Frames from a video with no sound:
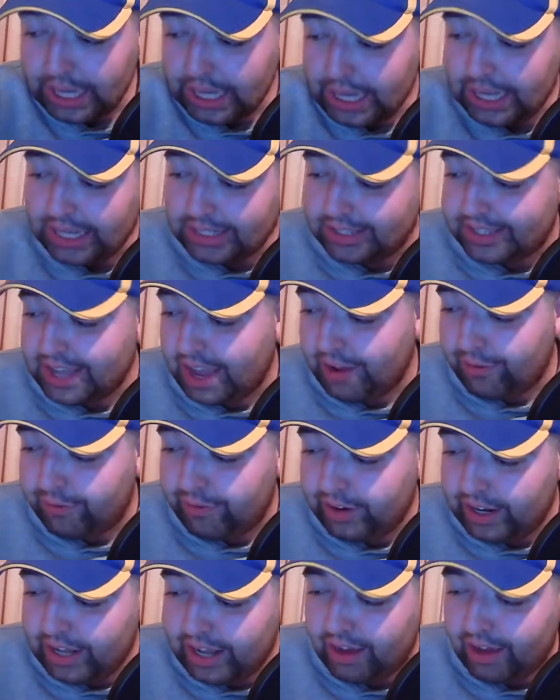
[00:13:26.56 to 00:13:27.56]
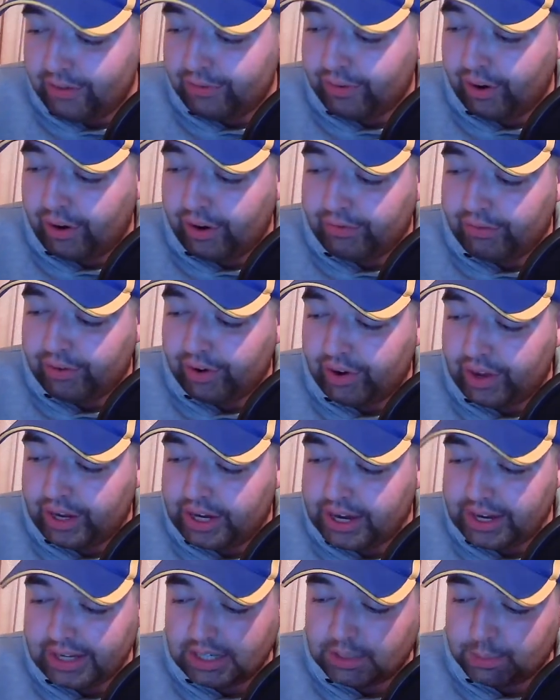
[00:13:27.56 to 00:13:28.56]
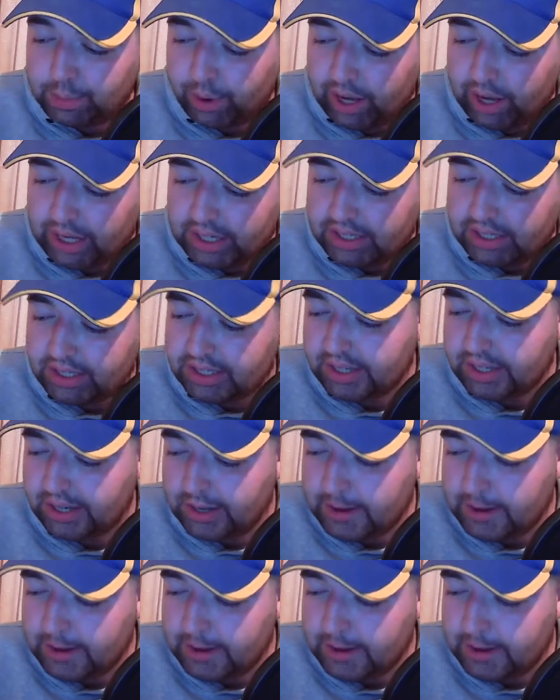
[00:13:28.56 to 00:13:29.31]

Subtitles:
is definitely a very, very nice price.